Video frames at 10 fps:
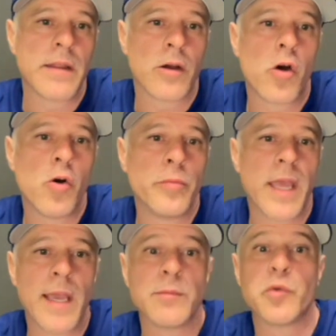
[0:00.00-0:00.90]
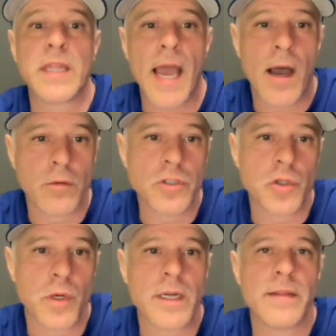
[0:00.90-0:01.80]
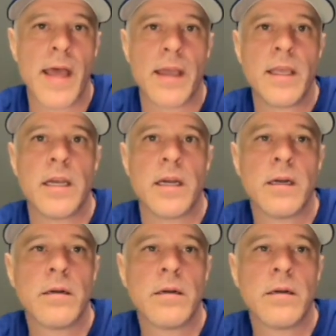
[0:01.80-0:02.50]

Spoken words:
of their home games without Jordan that year.